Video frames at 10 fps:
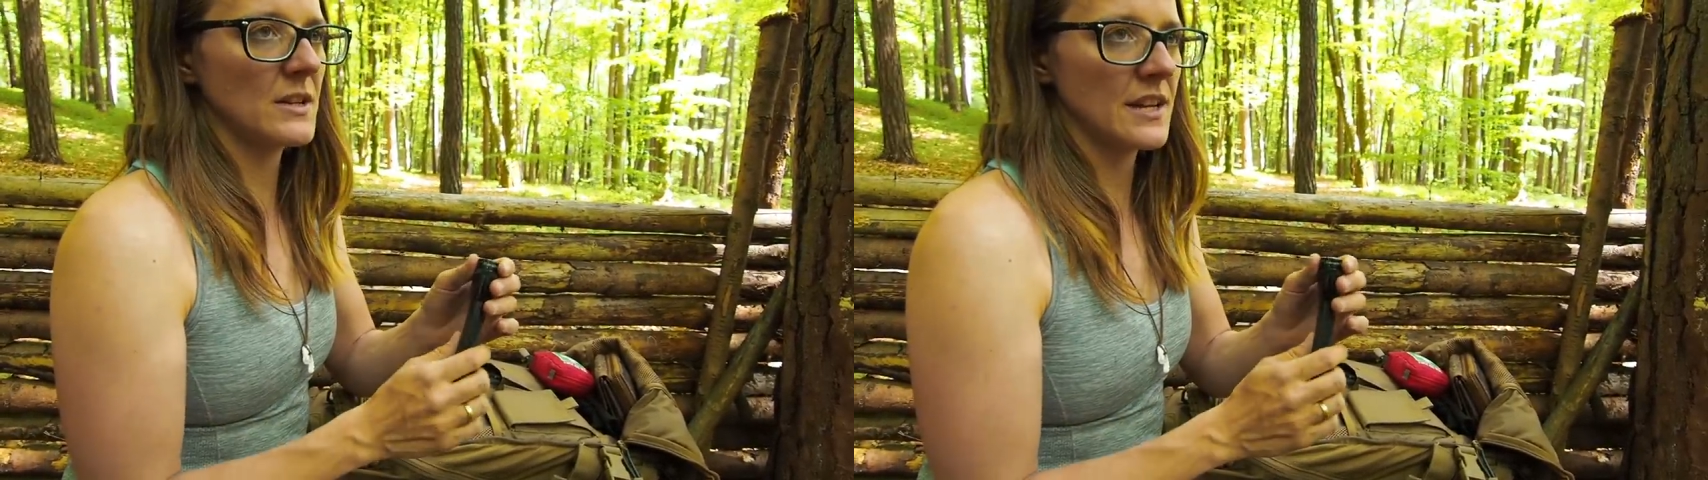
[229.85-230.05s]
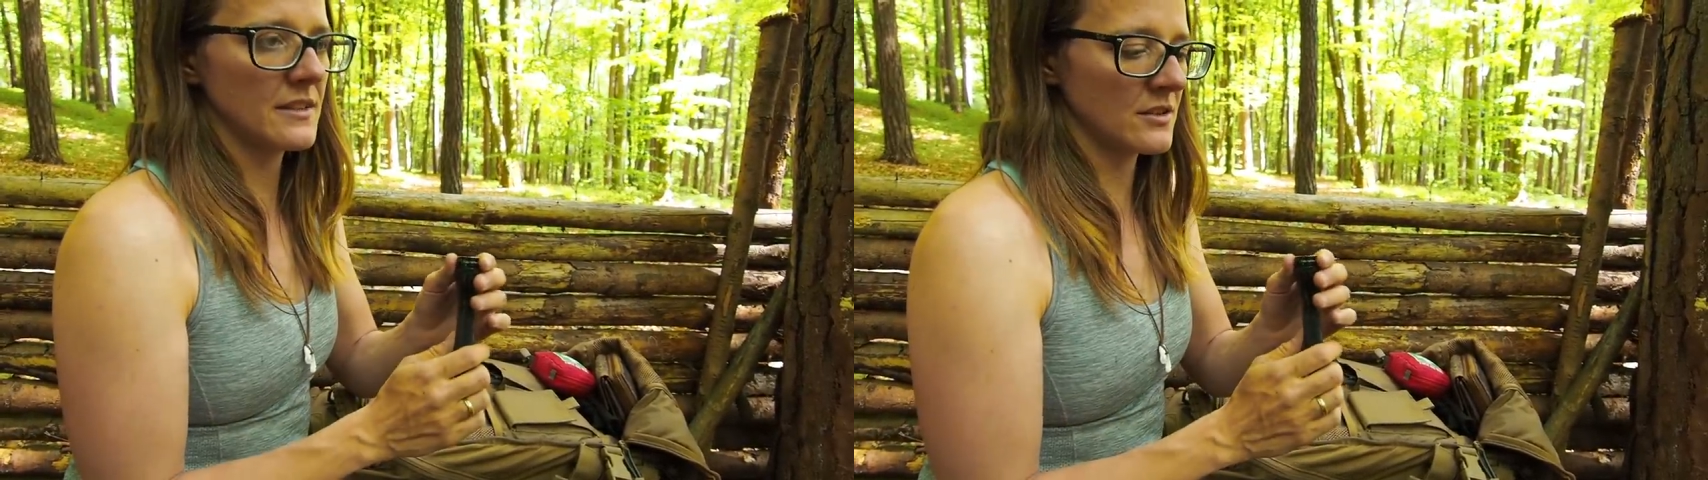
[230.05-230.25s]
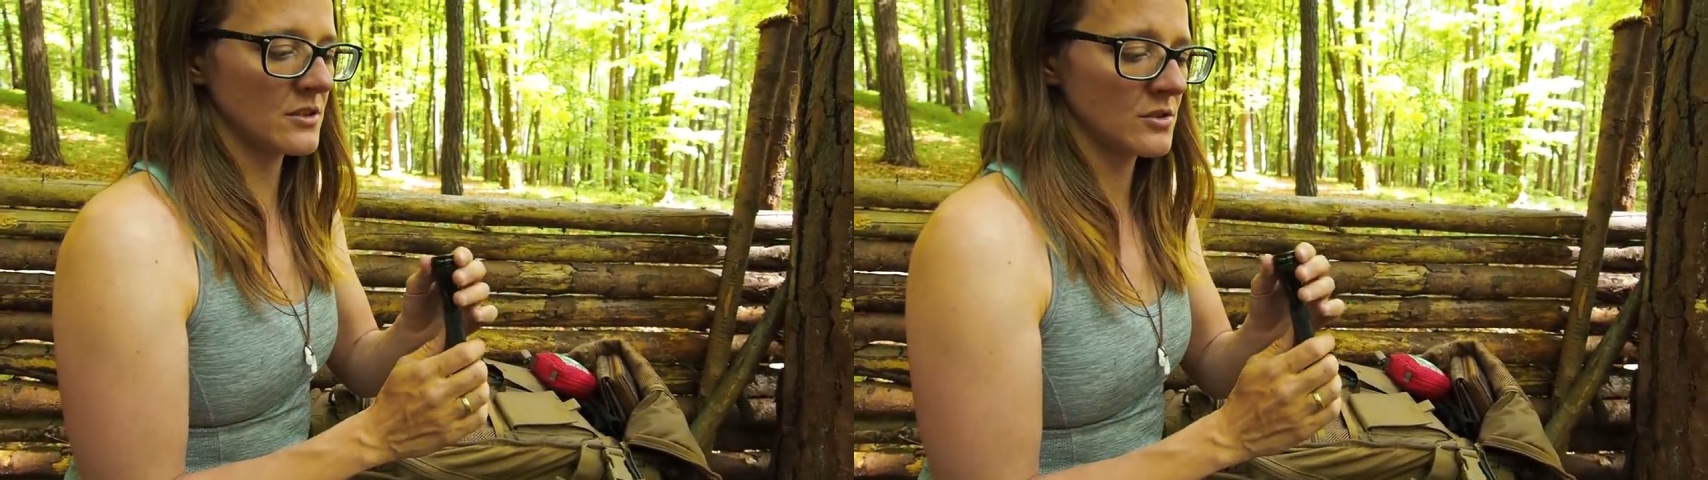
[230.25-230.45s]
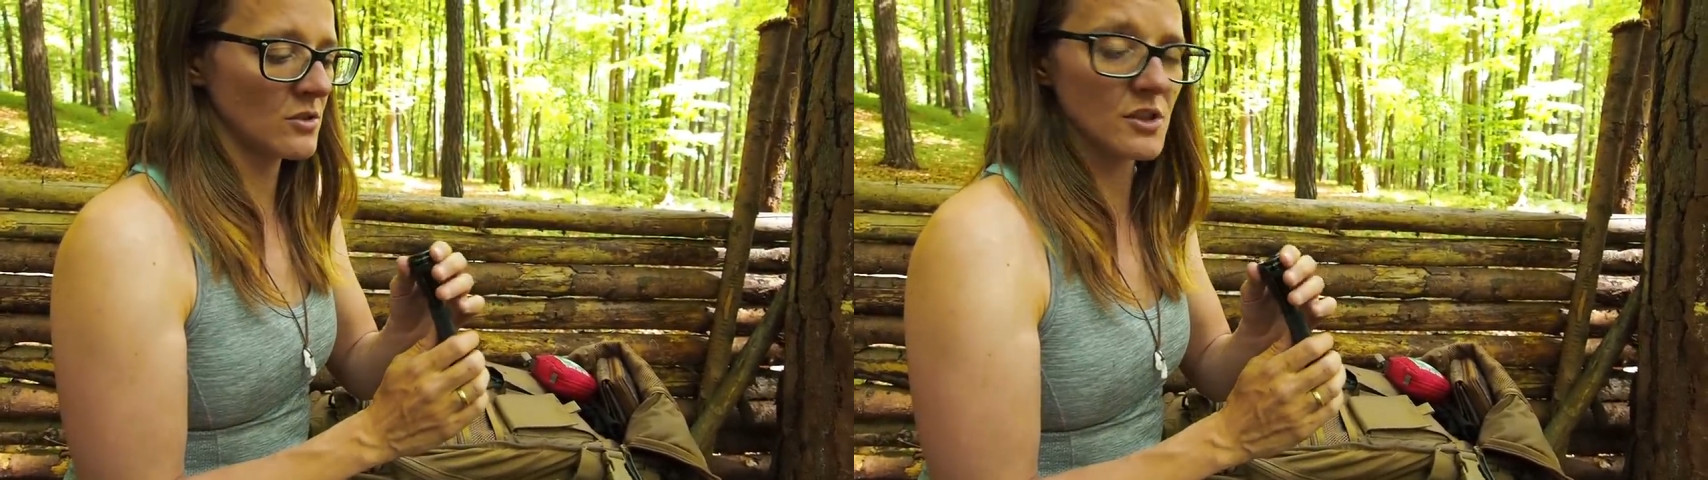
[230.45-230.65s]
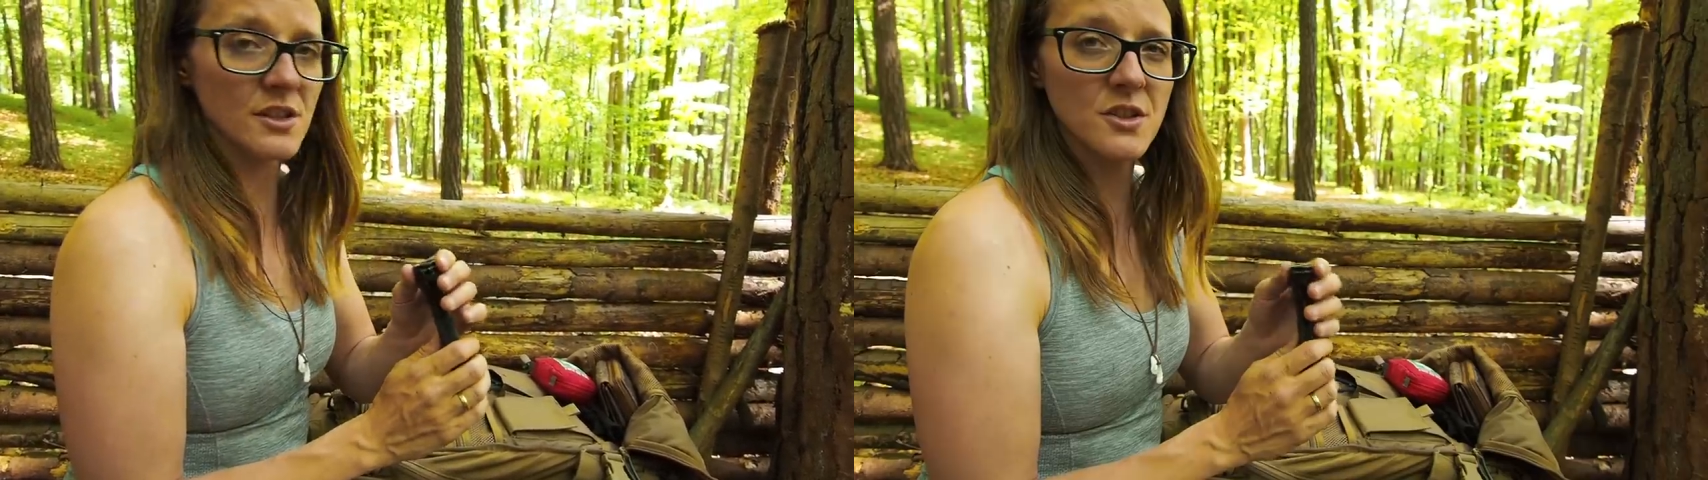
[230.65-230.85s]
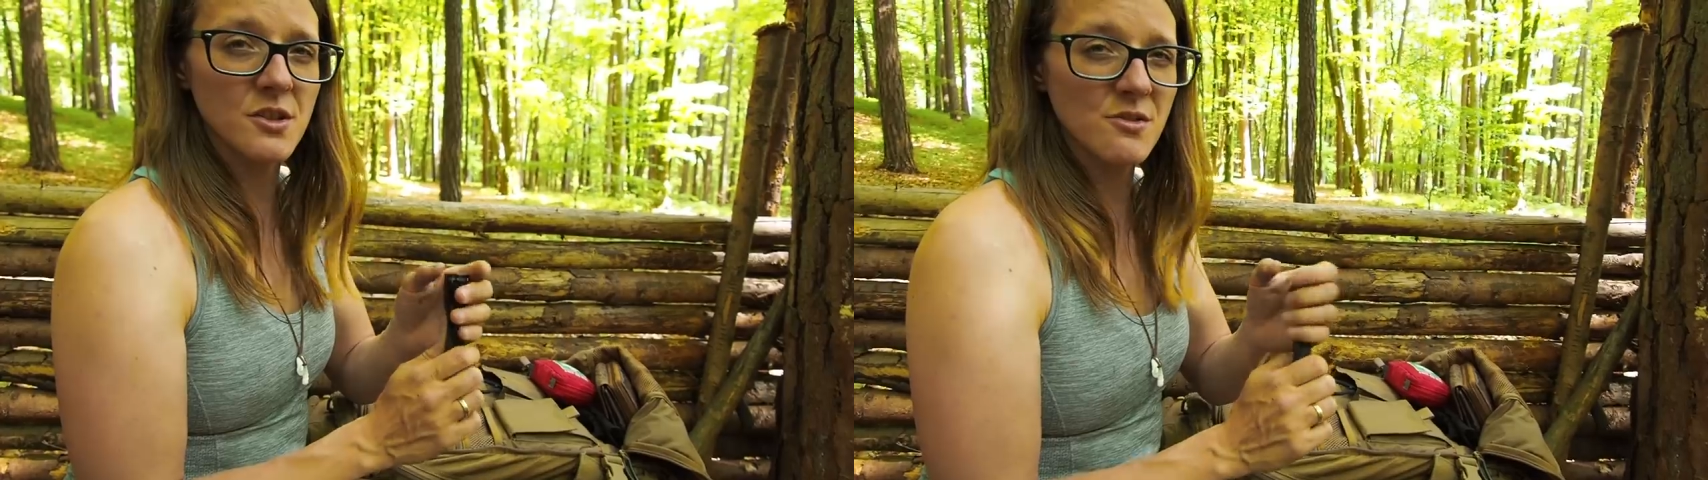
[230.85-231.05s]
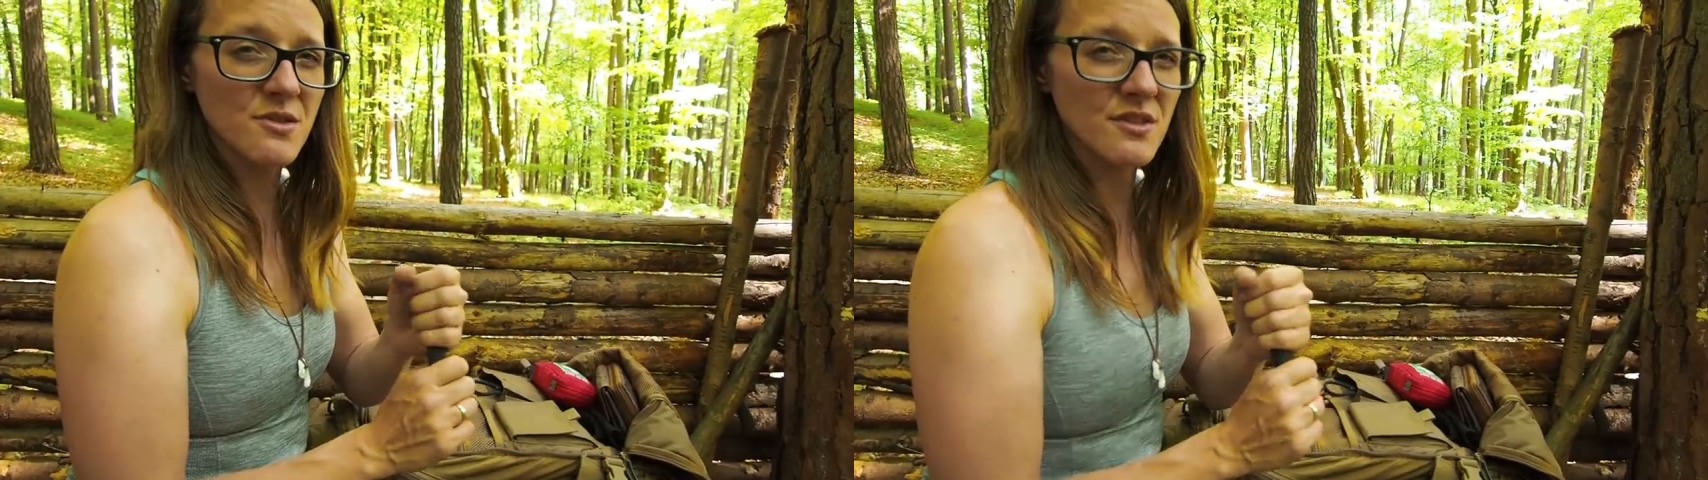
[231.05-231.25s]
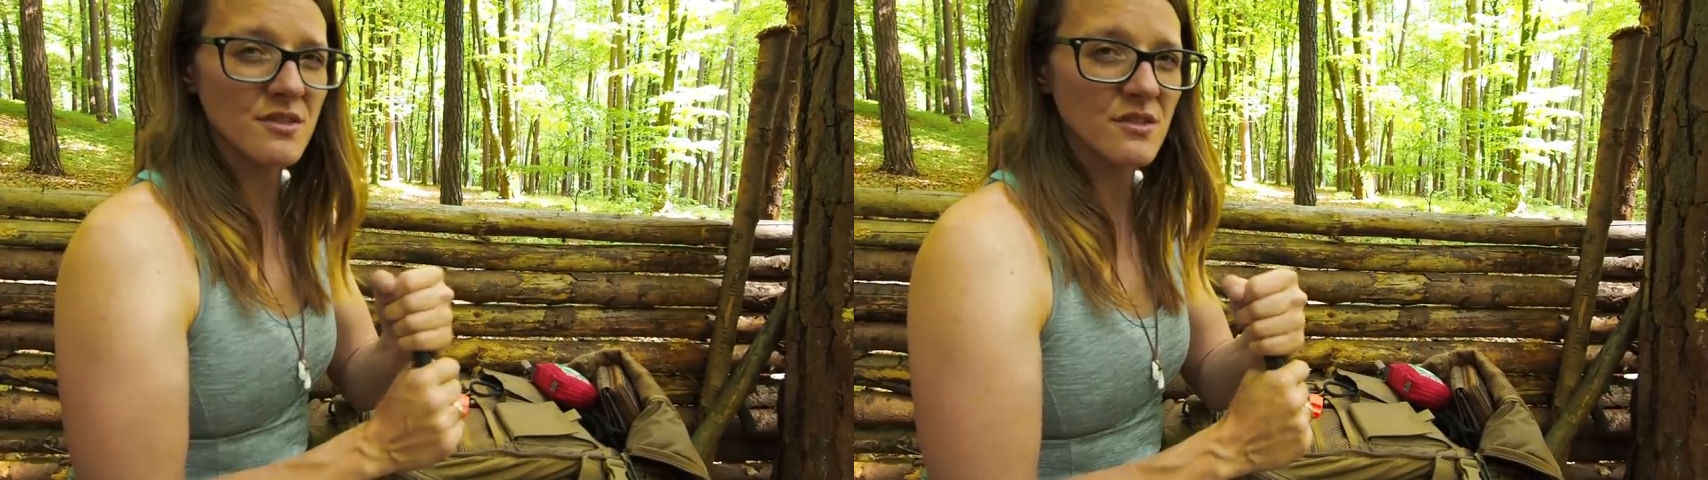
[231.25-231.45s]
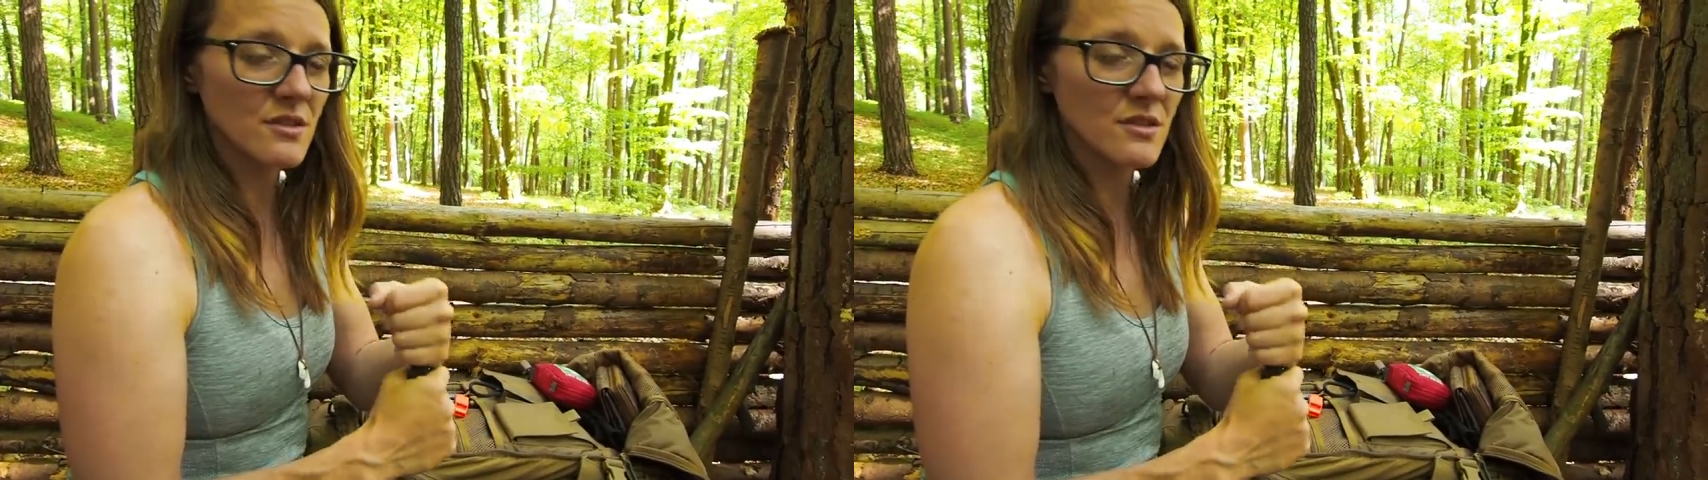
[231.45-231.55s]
light that doctors use